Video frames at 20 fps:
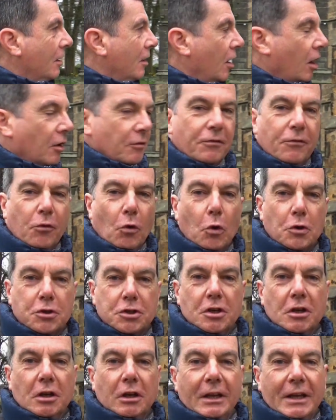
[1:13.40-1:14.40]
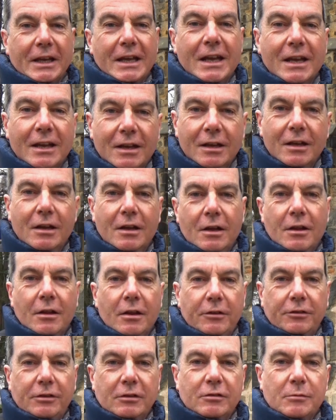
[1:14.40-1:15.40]
and fortunately
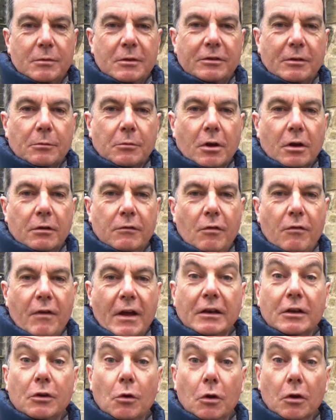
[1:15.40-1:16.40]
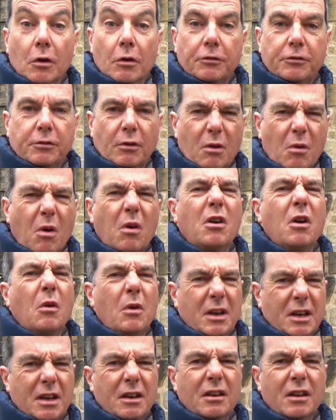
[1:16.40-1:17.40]
there seems to be some kind of event going on, so I won't go
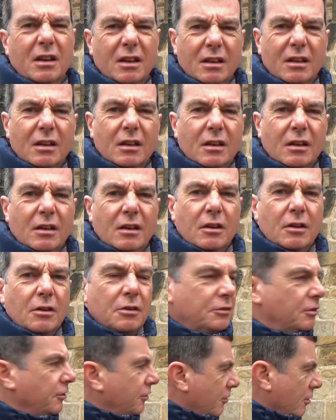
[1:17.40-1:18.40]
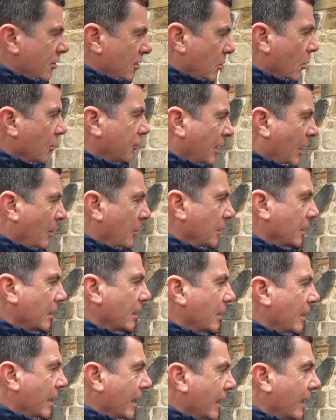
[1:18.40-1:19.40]
in and disturb what's happening
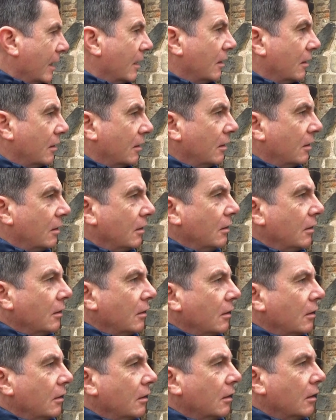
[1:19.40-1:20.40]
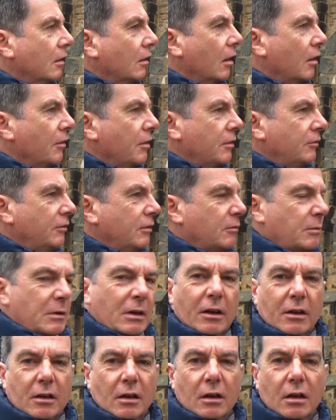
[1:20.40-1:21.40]
in there. It seems to be
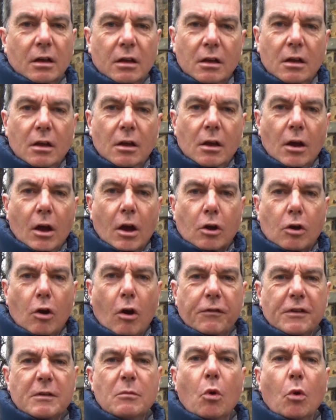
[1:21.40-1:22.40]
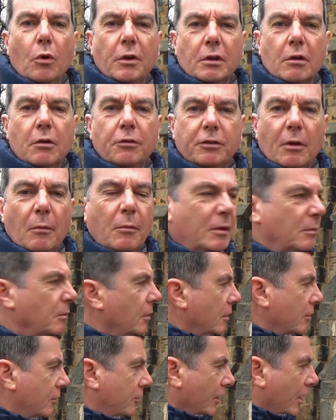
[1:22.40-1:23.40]
like a coffee morning or something,
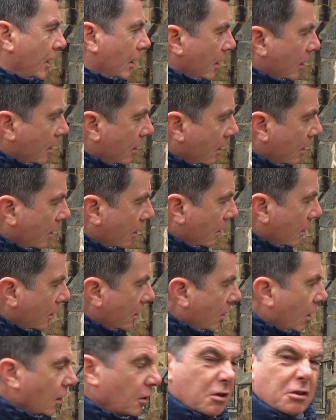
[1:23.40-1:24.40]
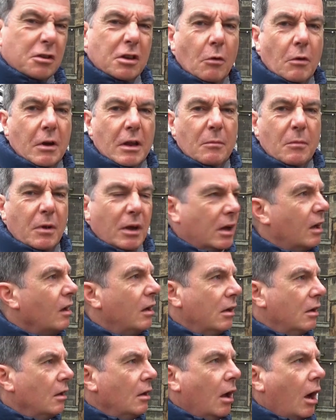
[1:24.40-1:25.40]
but I could go in, but
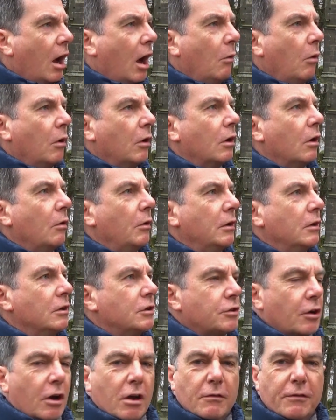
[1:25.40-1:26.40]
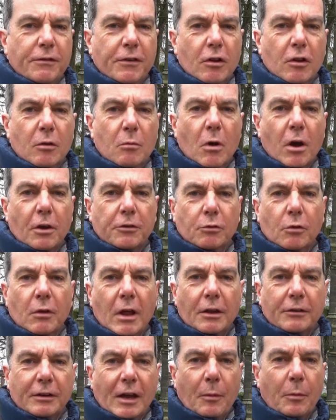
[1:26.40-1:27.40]
I won't go in and try and film whilst all
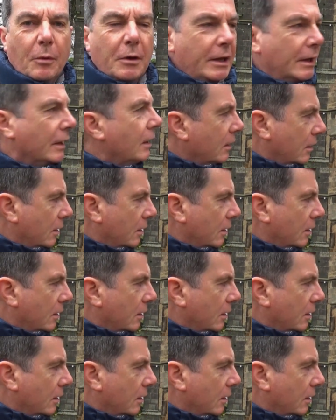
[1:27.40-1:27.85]
that's happening.